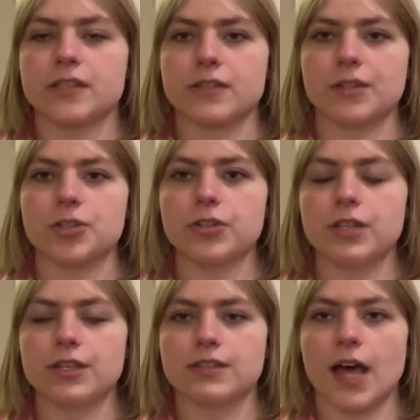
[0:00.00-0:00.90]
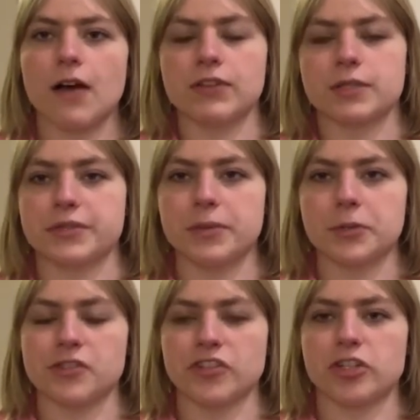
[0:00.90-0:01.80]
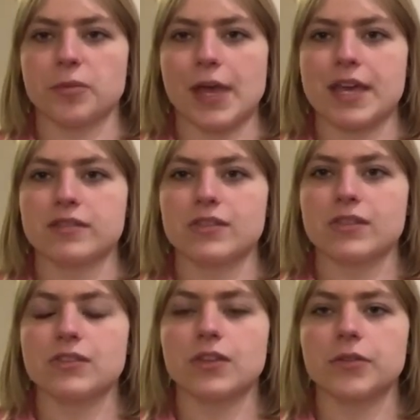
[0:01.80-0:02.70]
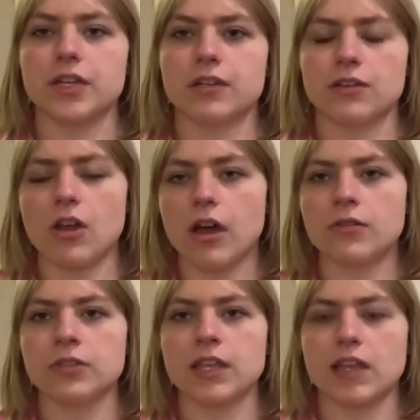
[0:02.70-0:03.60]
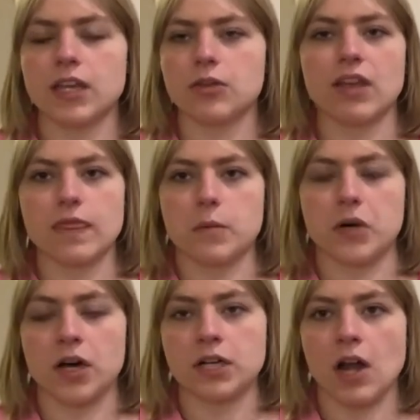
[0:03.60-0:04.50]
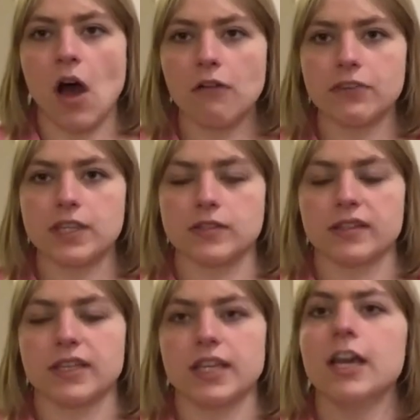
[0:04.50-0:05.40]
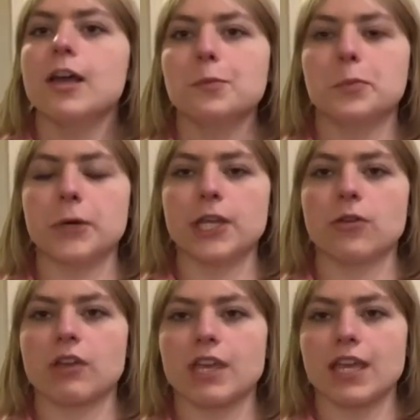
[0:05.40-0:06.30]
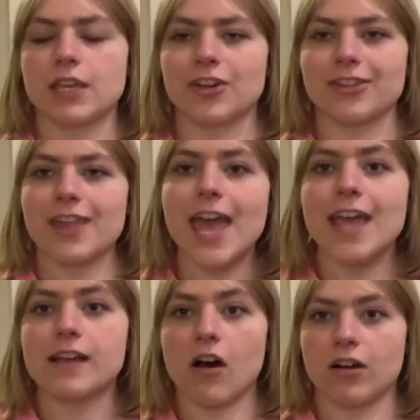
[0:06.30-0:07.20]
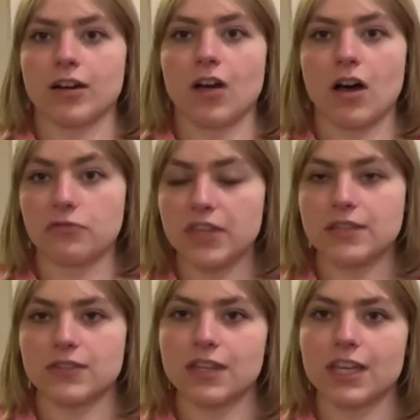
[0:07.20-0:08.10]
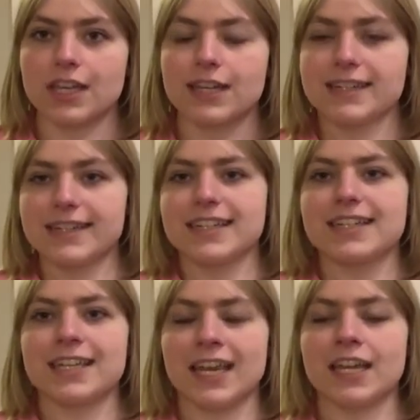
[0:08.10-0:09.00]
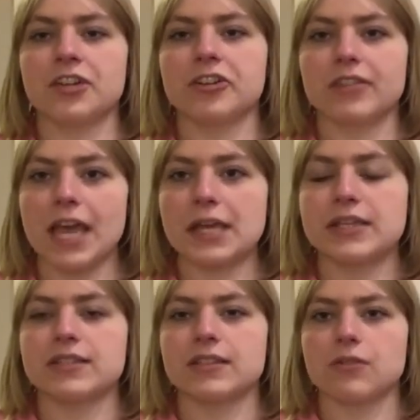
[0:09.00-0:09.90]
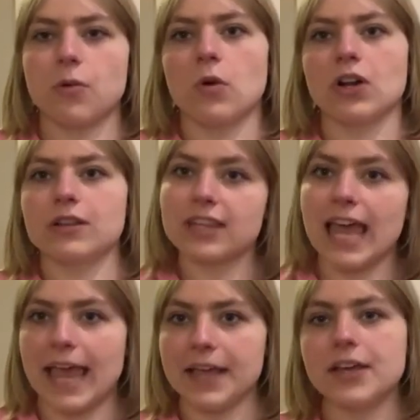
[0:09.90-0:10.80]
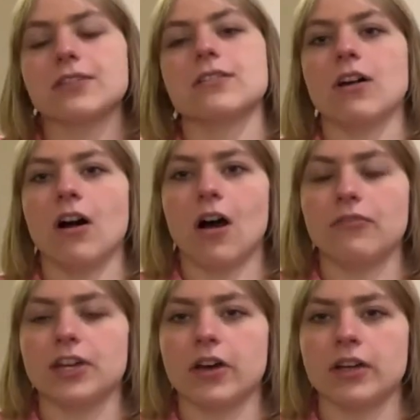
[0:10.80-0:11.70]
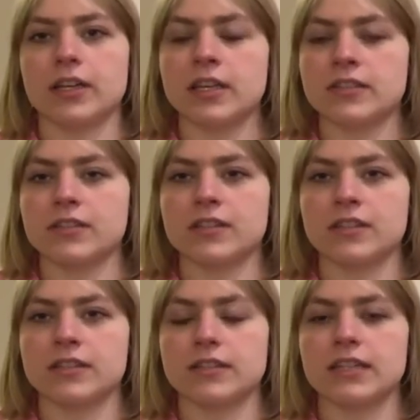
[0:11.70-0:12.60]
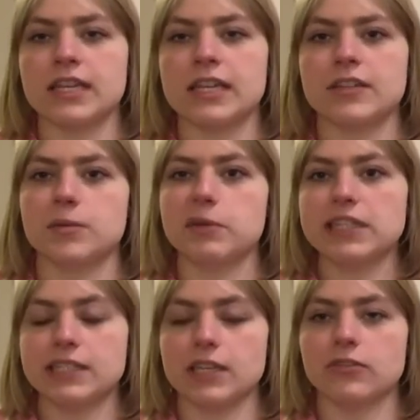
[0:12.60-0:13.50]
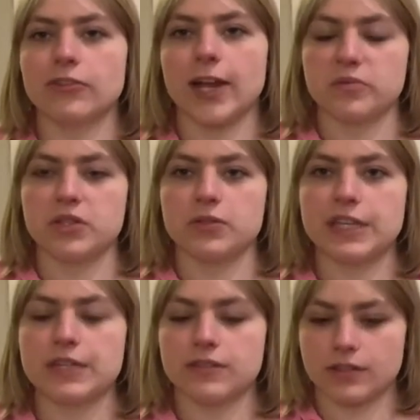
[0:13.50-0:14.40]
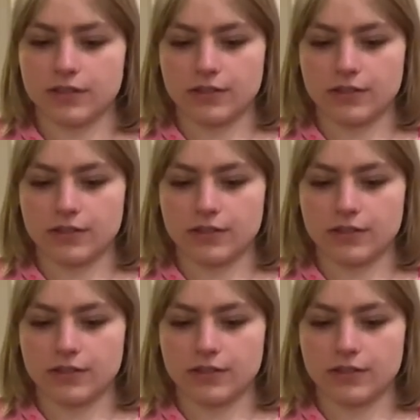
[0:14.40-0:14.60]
essential is having zippers in your pants so that not only can you get them on and off easily, but you can get your leg on and off easily. Getting your legs or leg off and on easily is a big deal for amputees.